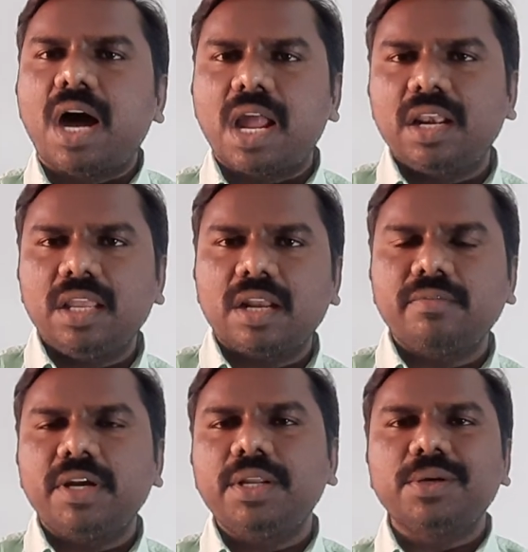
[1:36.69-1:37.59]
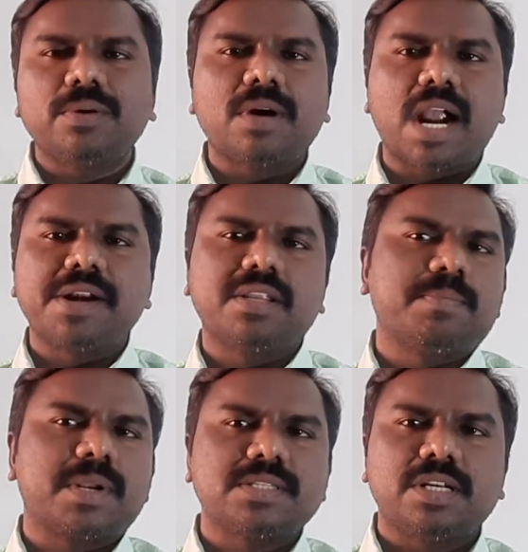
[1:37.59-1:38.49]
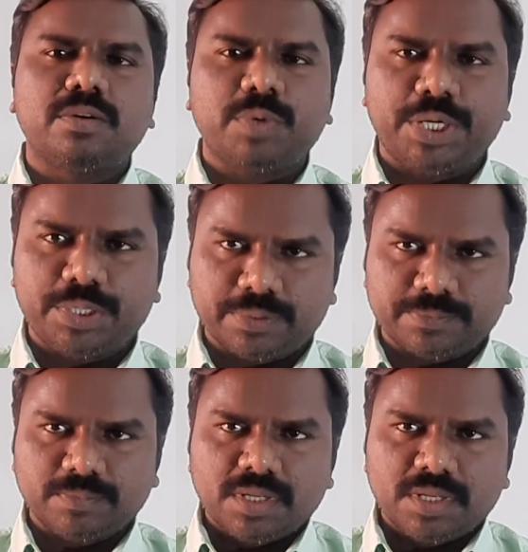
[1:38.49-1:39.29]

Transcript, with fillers: earlier video and the present video.